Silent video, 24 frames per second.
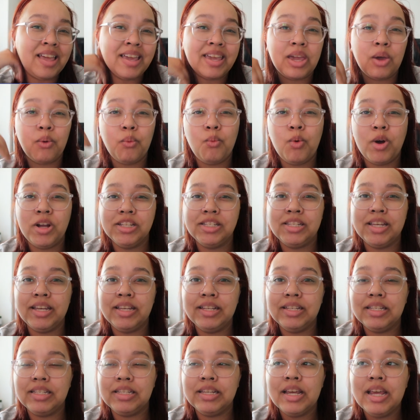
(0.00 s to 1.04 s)
like it
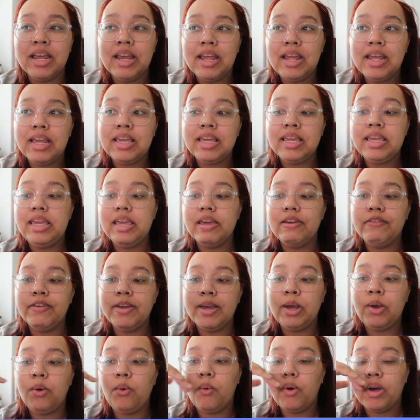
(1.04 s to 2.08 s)
wasn't
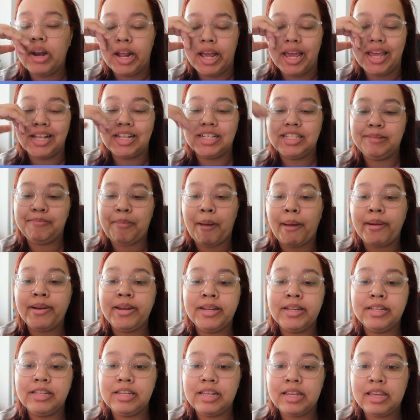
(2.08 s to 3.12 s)
giving what I
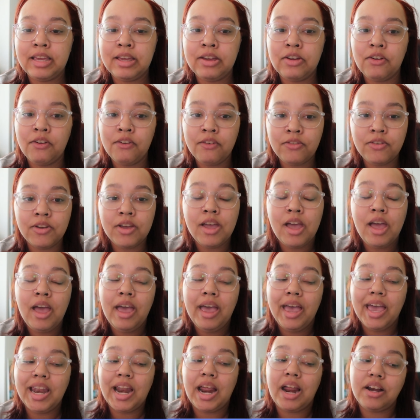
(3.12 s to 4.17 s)
expected it to give
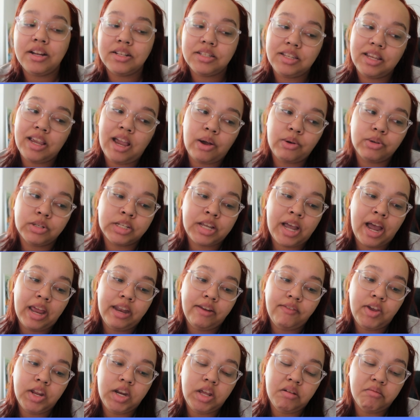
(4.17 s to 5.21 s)
and honestly I was kind
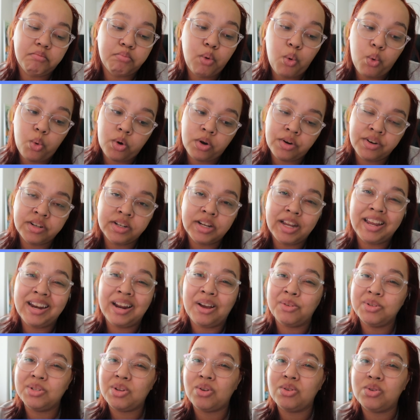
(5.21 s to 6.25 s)
of getting bored and
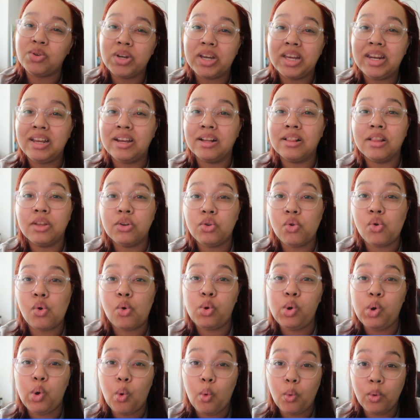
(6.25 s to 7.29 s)
I was also getting a little
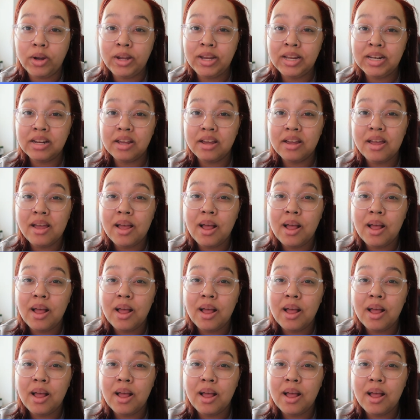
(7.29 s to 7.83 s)
annoyed